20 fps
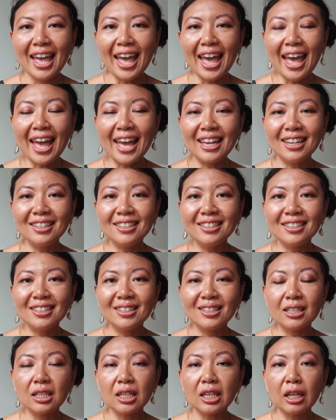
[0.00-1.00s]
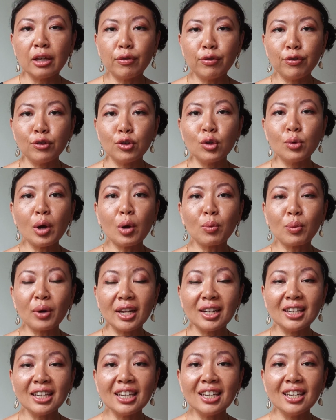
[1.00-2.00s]
And if you are
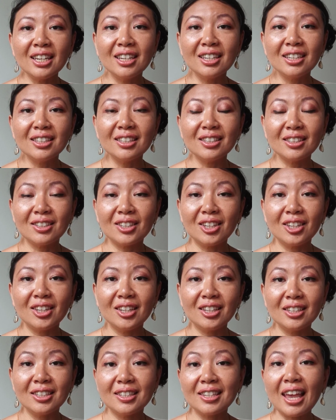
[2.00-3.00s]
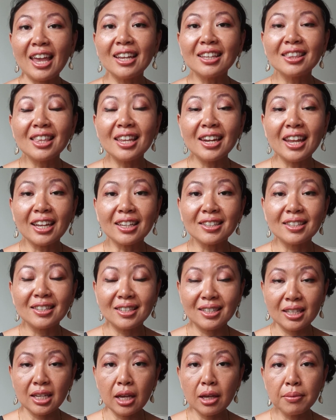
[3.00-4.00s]
ready to take the next
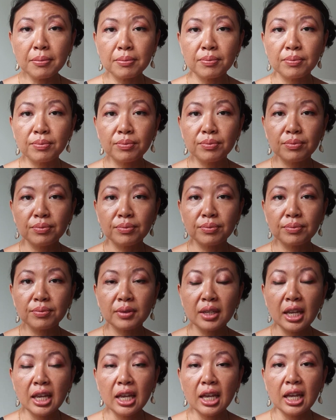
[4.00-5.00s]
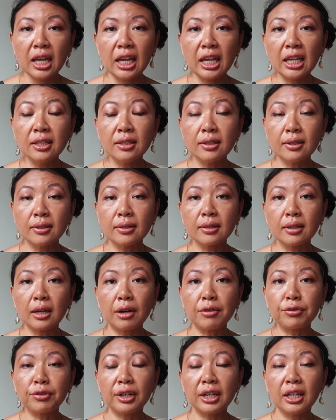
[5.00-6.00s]
step in
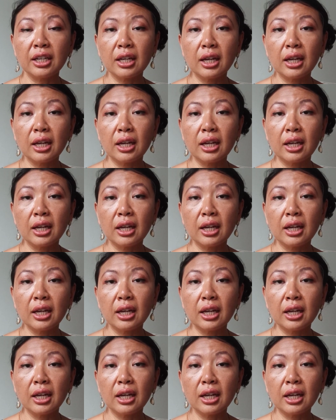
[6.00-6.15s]
discovering